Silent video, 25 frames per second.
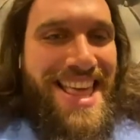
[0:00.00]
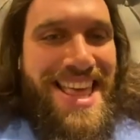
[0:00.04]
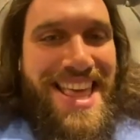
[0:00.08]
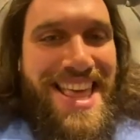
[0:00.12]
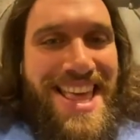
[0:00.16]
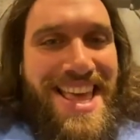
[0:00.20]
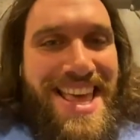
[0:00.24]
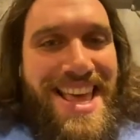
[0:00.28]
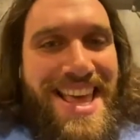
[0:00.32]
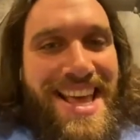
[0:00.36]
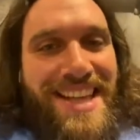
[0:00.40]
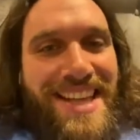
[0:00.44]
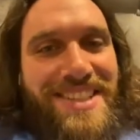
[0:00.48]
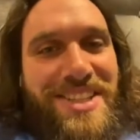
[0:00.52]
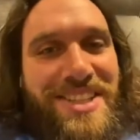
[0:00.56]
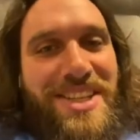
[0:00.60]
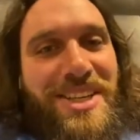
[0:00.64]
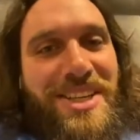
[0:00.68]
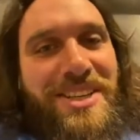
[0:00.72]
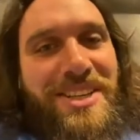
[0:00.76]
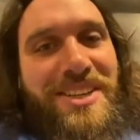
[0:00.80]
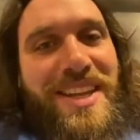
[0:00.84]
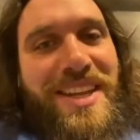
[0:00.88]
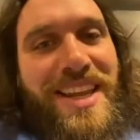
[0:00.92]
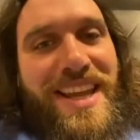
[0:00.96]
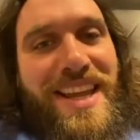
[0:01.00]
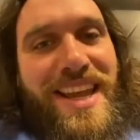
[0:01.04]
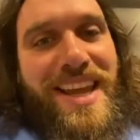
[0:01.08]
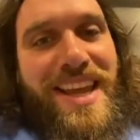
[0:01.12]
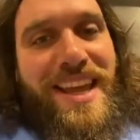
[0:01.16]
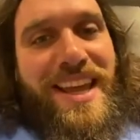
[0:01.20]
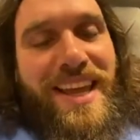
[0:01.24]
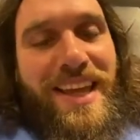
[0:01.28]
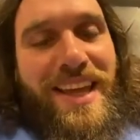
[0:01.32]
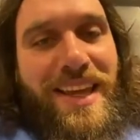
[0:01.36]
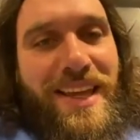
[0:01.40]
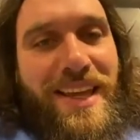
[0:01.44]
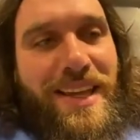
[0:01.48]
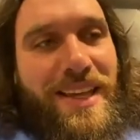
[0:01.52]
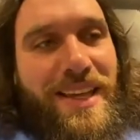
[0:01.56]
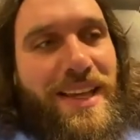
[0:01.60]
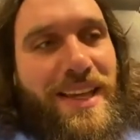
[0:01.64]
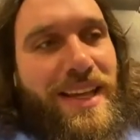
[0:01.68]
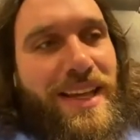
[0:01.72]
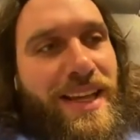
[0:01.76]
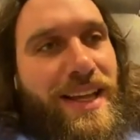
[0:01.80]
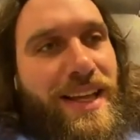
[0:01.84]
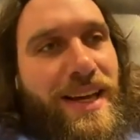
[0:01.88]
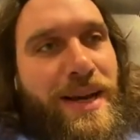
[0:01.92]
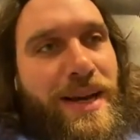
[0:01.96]
It's good.
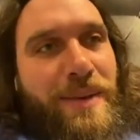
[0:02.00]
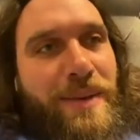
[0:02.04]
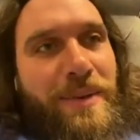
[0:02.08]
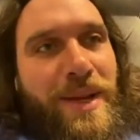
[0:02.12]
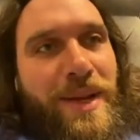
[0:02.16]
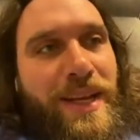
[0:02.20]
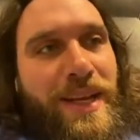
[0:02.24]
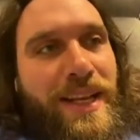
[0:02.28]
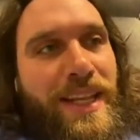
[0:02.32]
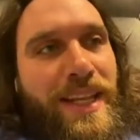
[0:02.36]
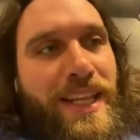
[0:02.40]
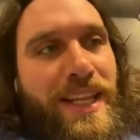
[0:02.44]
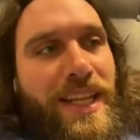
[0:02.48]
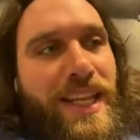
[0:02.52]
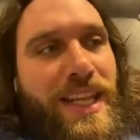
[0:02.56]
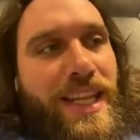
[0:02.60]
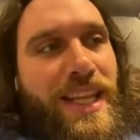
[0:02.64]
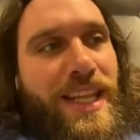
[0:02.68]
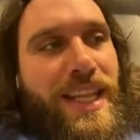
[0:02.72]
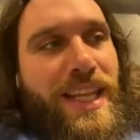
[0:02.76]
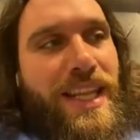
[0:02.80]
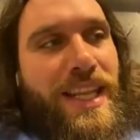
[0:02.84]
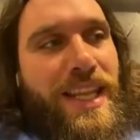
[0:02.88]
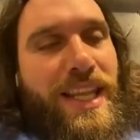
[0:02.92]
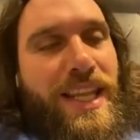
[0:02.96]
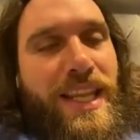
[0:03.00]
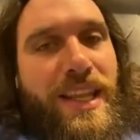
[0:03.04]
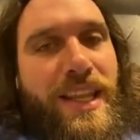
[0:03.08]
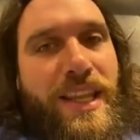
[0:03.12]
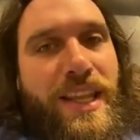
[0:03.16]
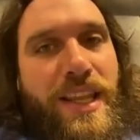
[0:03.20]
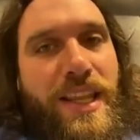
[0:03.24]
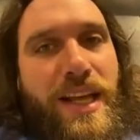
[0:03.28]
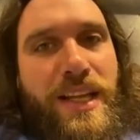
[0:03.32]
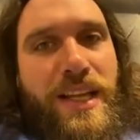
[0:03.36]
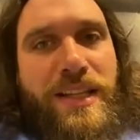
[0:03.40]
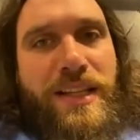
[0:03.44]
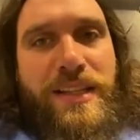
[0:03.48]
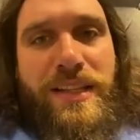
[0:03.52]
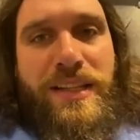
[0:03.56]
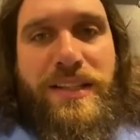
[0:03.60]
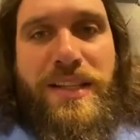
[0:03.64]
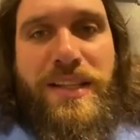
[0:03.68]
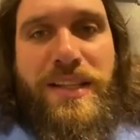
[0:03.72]
I mean, to